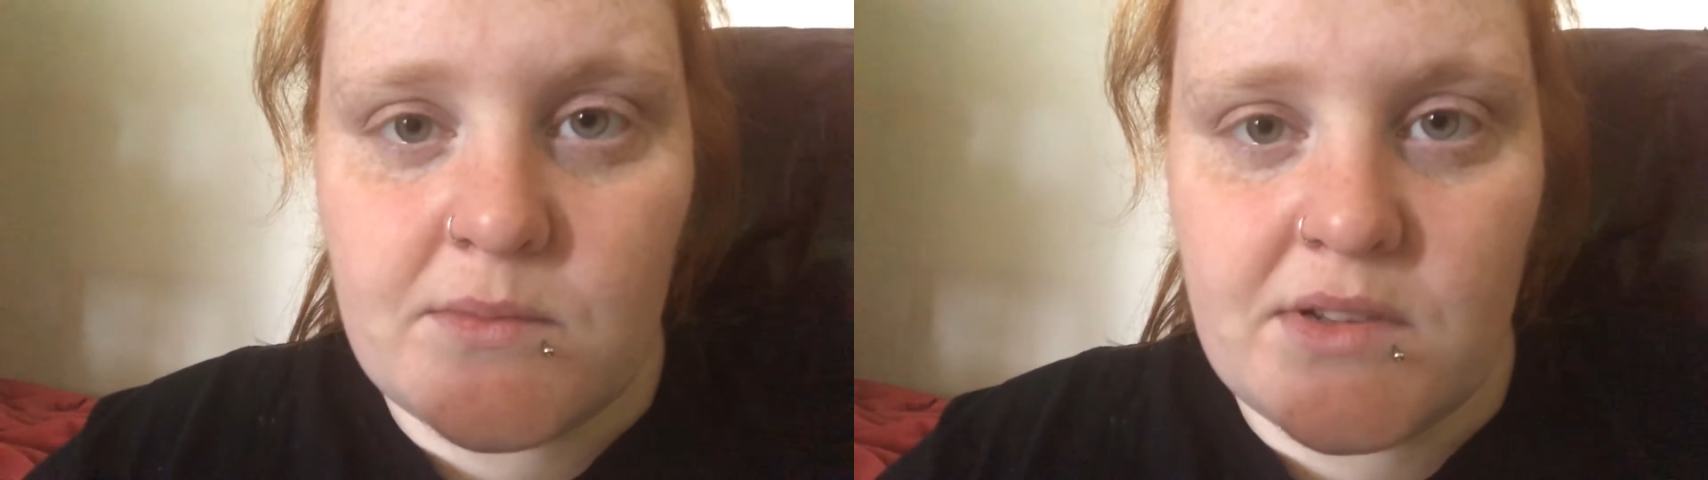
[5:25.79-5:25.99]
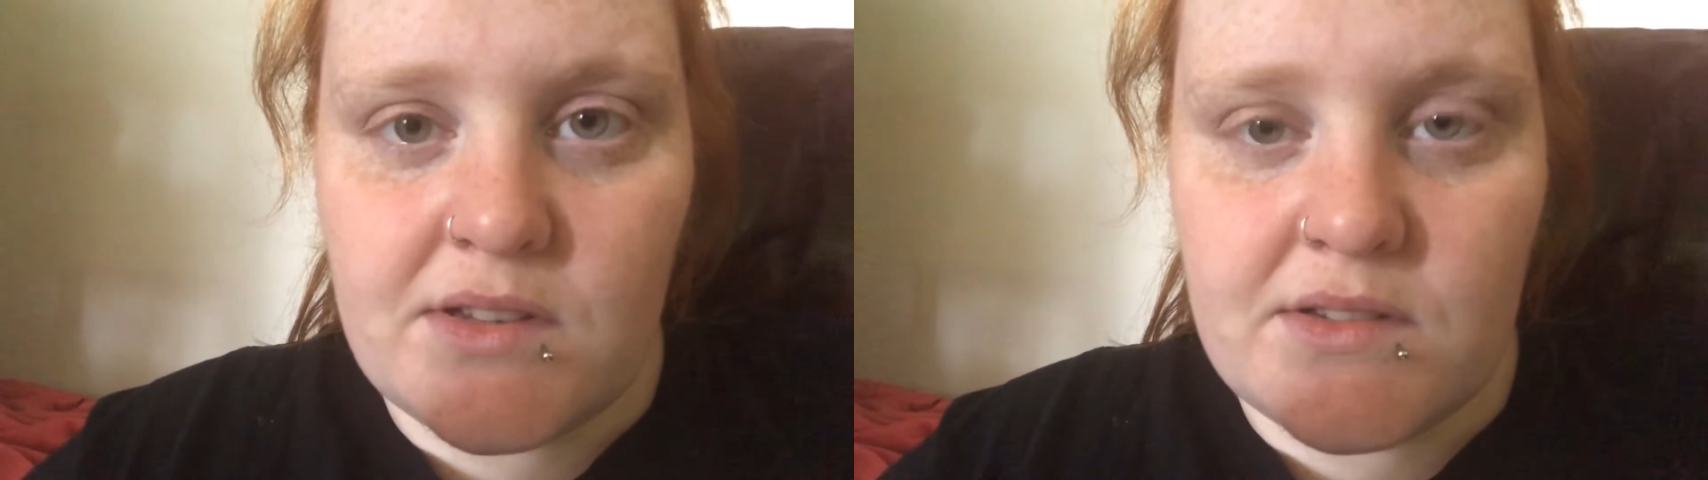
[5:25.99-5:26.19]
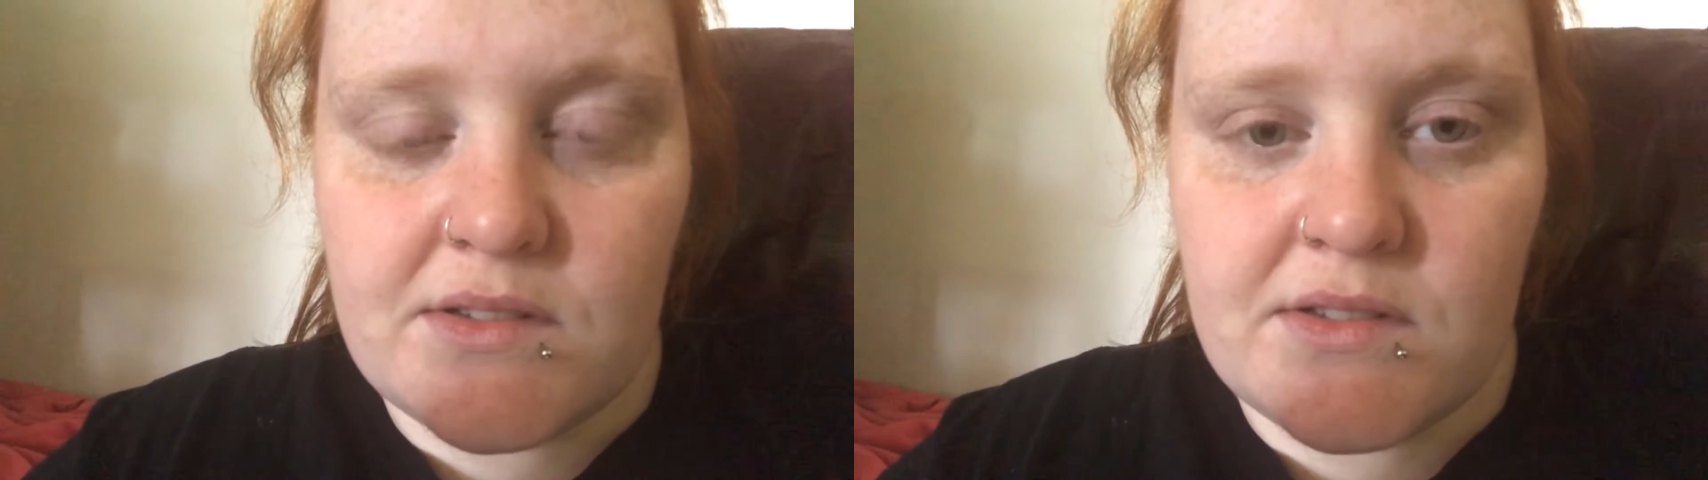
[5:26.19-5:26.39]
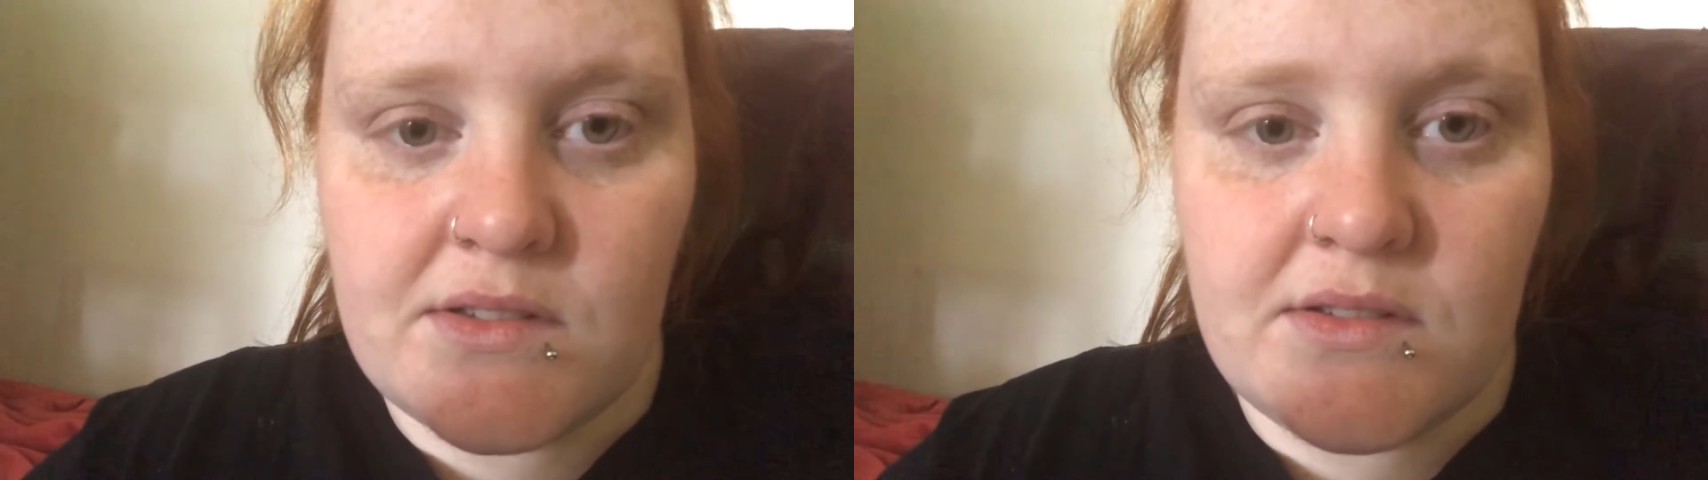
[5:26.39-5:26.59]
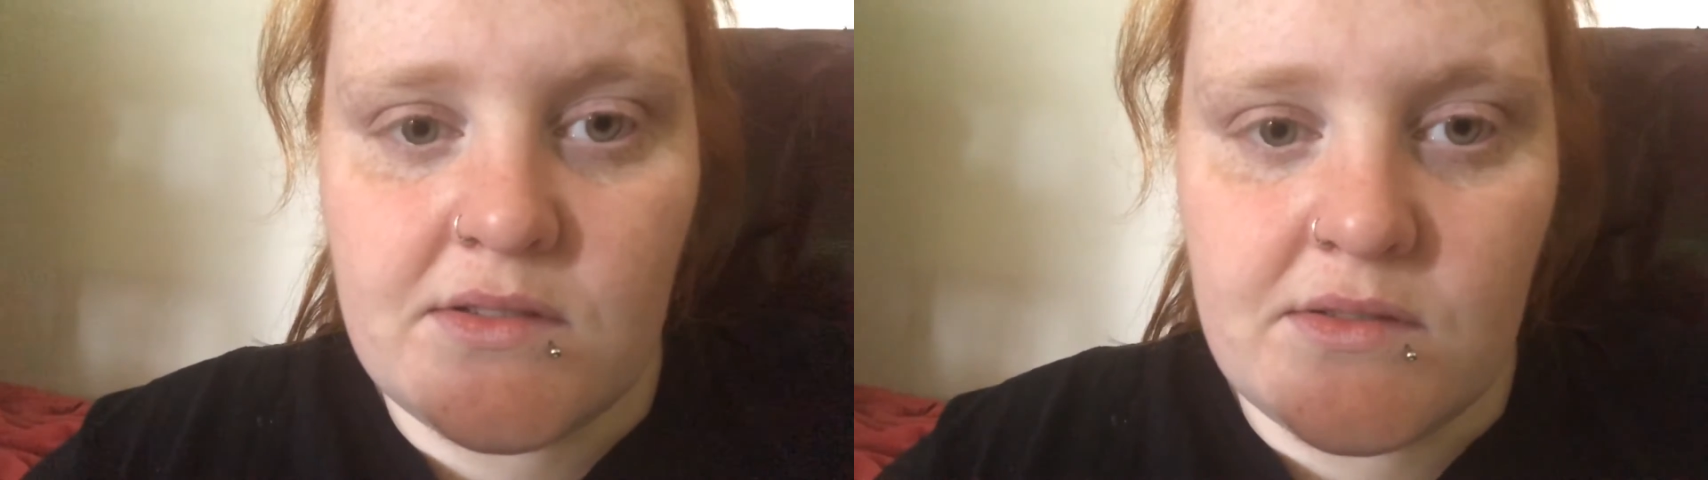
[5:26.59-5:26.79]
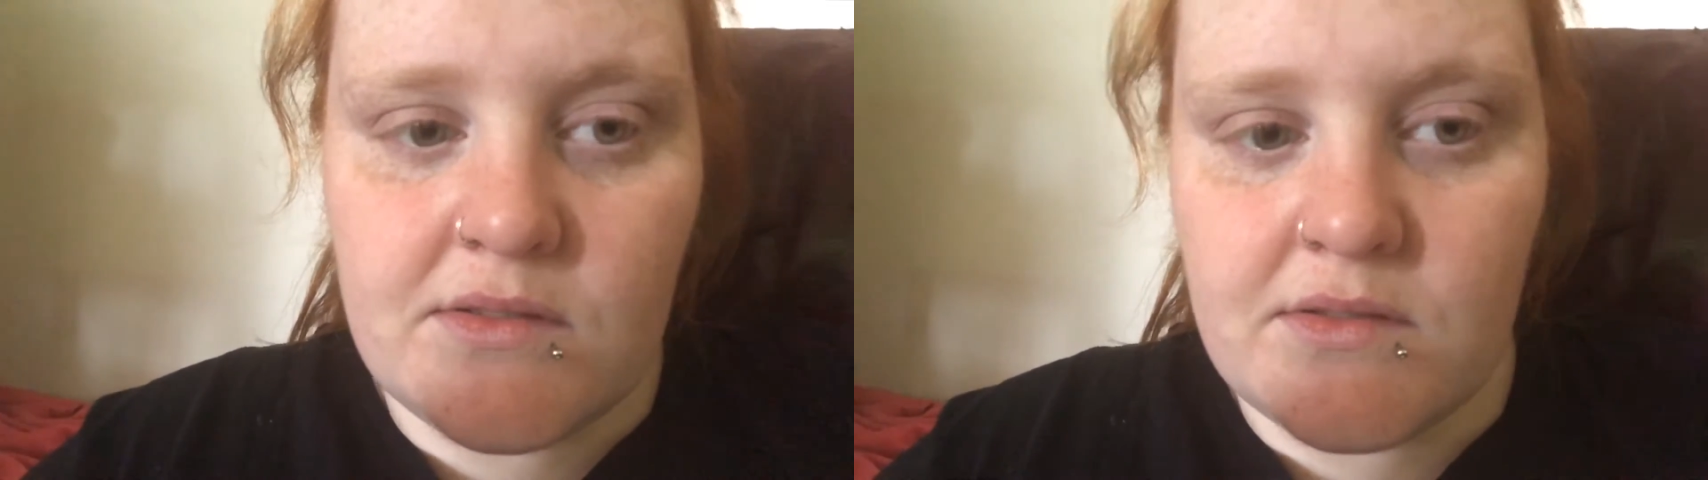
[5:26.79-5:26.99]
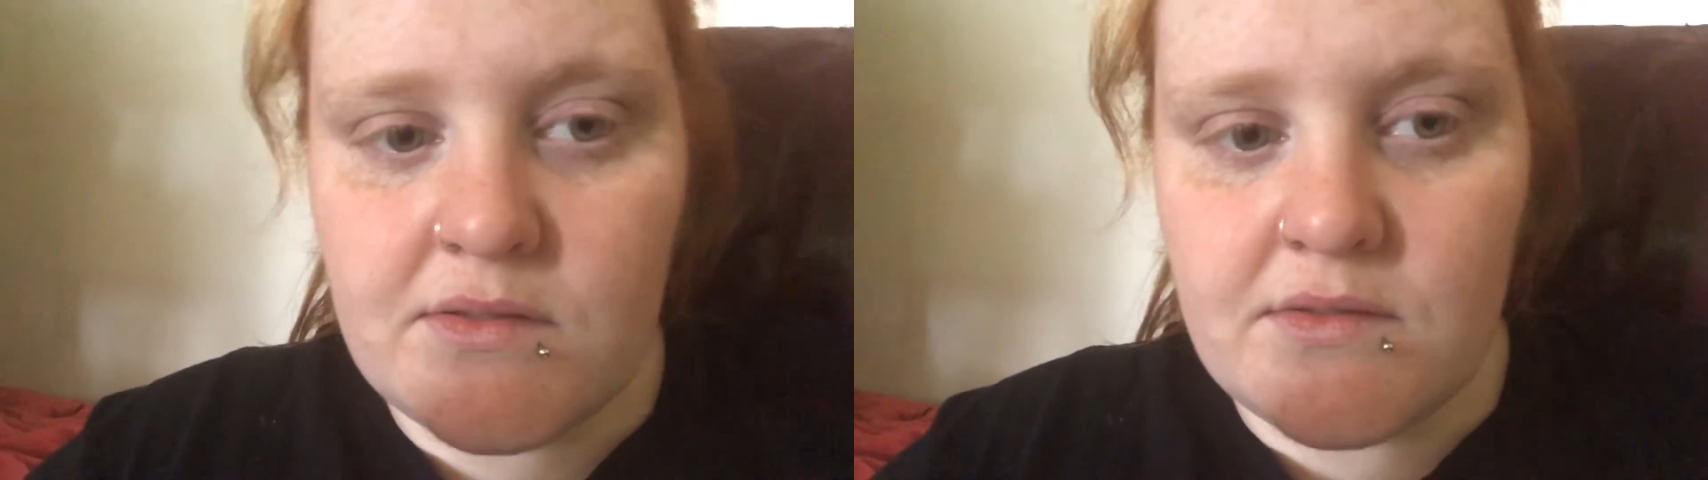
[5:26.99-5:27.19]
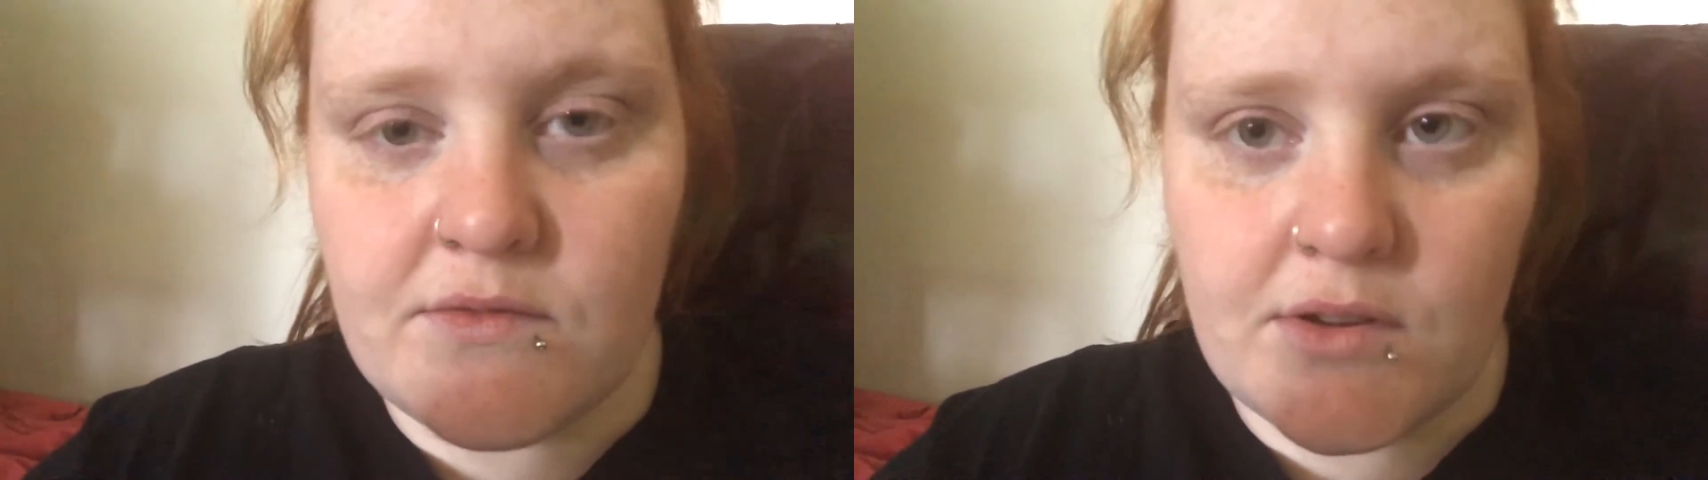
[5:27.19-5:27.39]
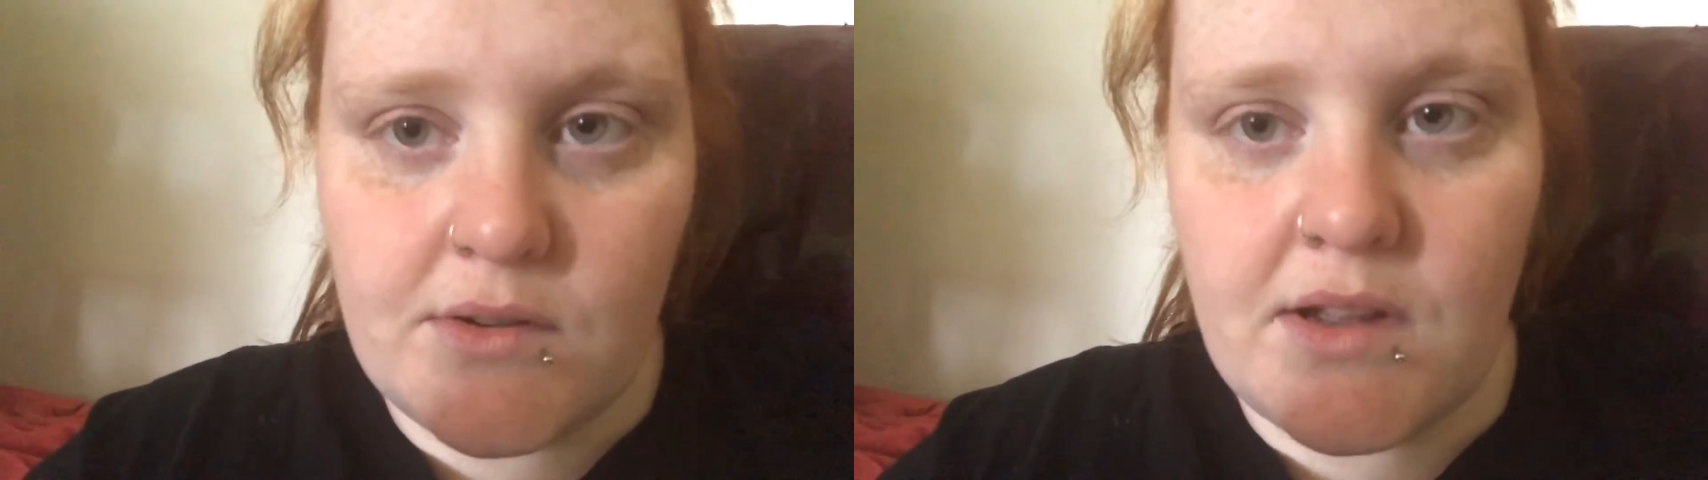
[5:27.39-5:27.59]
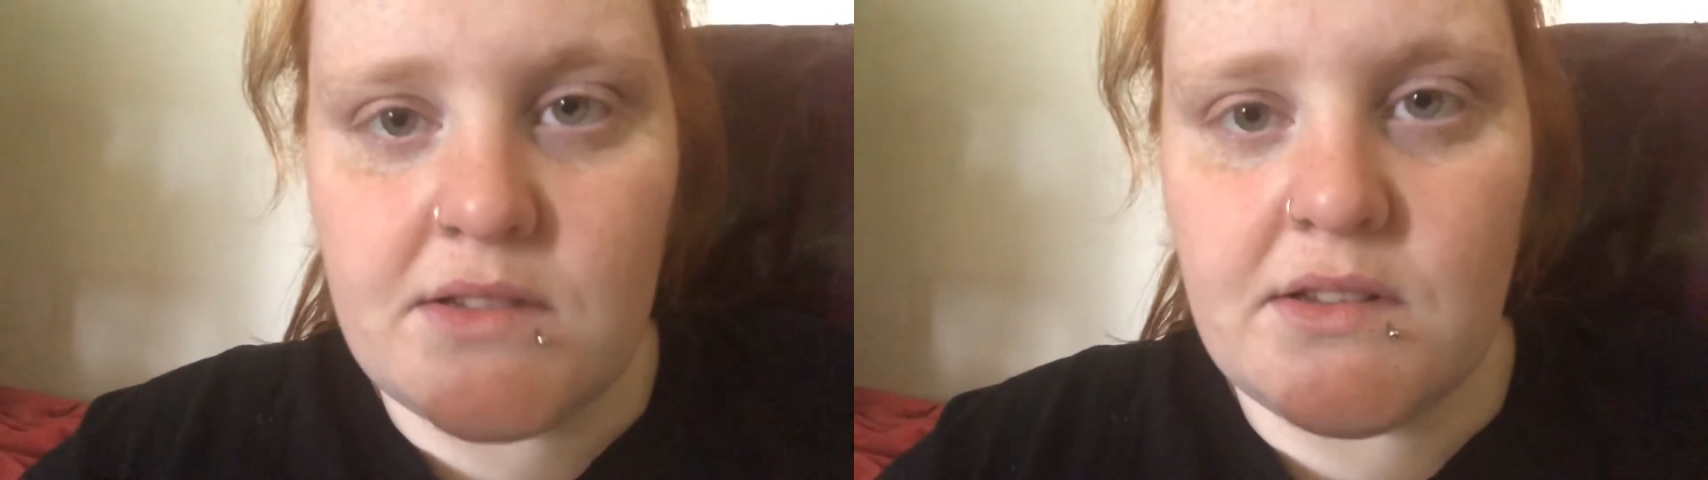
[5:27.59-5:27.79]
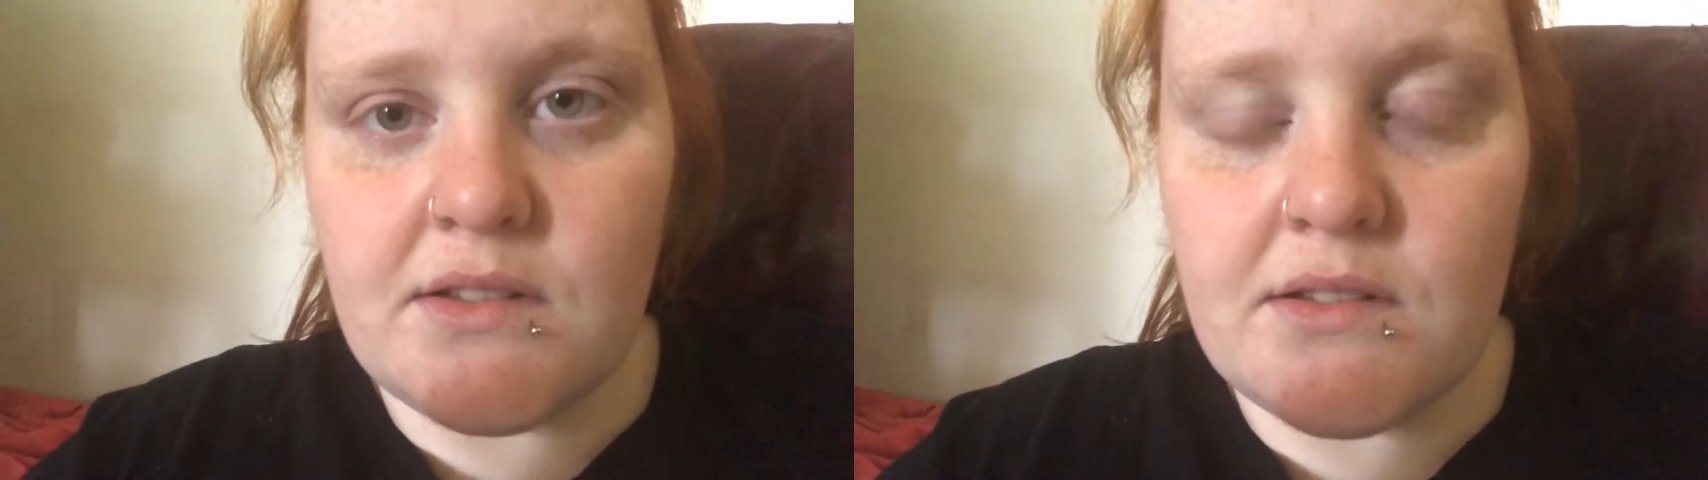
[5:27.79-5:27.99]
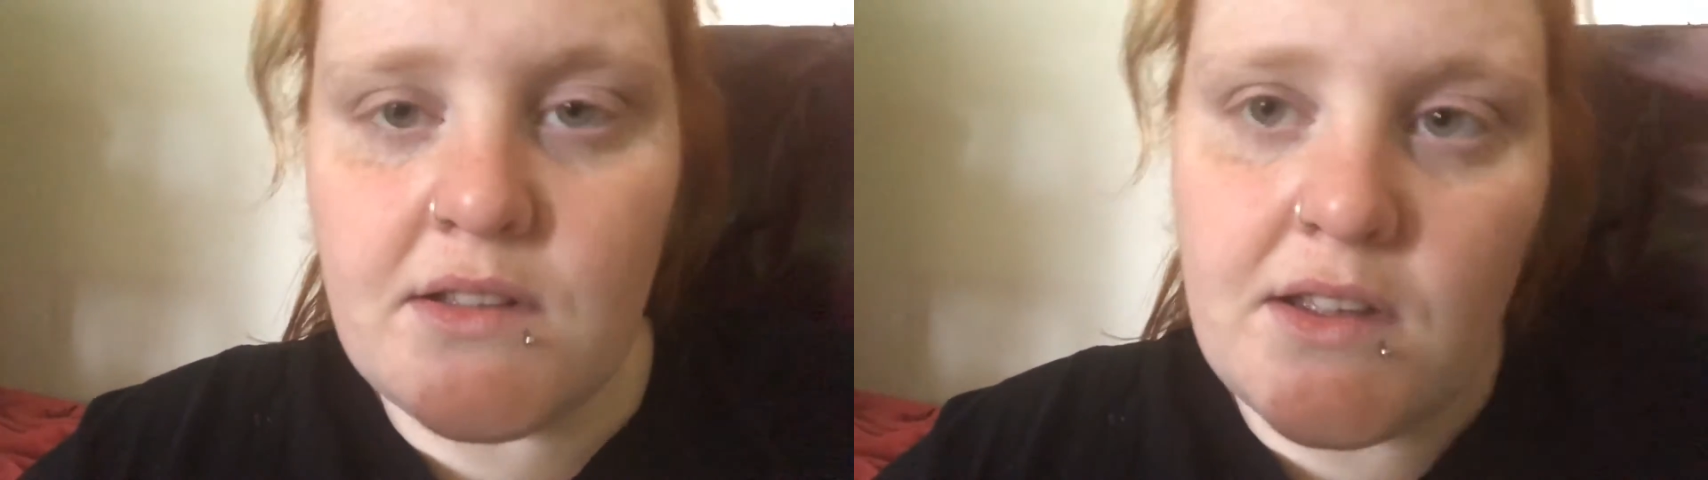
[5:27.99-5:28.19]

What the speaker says: because row icing,